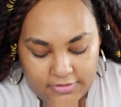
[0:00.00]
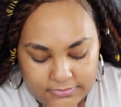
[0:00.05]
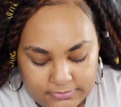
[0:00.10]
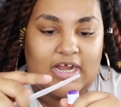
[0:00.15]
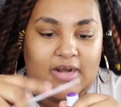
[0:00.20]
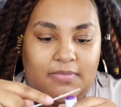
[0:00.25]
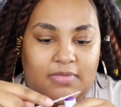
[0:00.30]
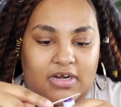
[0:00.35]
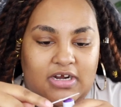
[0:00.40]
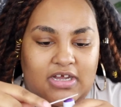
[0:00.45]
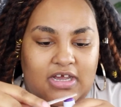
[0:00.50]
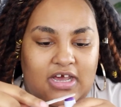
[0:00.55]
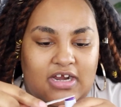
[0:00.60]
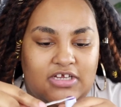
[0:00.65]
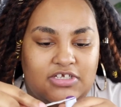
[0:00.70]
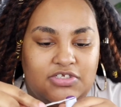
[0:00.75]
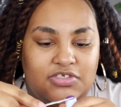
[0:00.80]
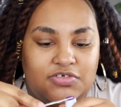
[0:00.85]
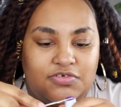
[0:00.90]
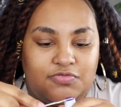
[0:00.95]
I'm gonna kind
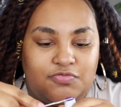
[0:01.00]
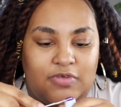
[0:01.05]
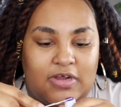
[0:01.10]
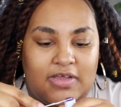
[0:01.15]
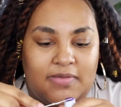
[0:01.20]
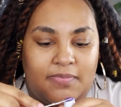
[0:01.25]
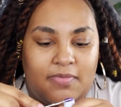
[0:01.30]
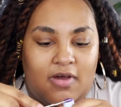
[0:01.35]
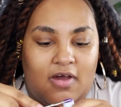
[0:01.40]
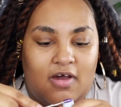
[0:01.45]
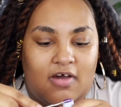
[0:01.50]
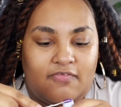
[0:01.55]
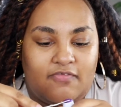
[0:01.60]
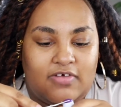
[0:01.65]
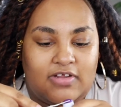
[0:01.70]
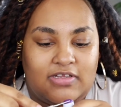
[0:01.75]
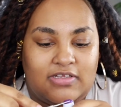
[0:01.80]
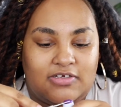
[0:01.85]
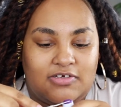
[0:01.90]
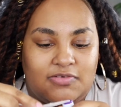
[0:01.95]
of scrape off a
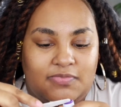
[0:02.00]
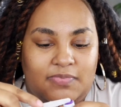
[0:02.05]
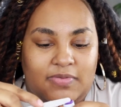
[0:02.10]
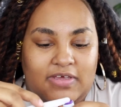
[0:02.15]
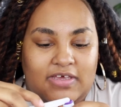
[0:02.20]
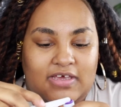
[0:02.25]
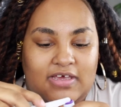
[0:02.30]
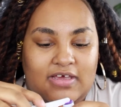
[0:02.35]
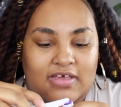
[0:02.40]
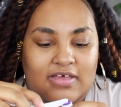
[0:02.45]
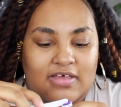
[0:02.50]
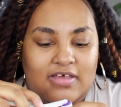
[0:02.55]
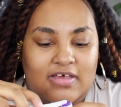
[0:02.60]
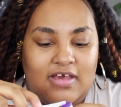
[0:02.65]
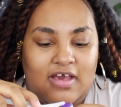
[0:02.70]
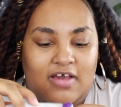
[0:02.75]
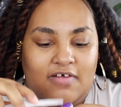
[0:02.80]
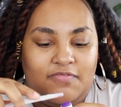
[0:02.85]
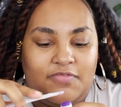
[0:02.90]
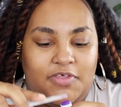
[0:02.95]
little bit
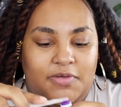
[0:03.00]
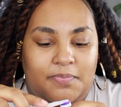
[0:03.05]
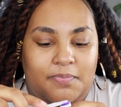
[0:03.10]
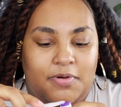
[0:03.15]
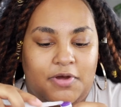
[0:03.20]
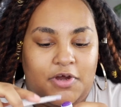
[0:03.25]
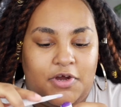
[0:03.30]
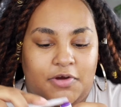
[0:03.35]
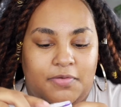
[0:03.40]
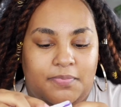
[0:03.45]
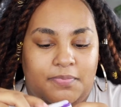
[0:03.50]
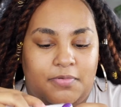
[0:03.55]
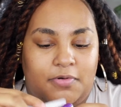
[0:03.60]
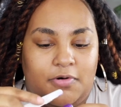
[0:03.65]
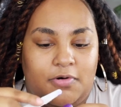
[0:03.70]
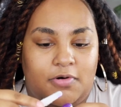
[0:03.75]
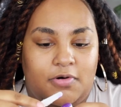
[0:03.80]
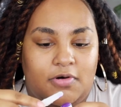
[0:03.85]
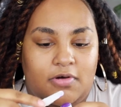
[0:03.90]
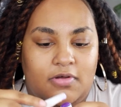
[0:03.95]
of the
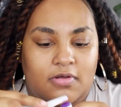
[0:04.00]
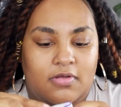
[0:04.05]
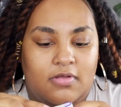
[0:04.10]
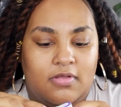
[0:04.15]
purple,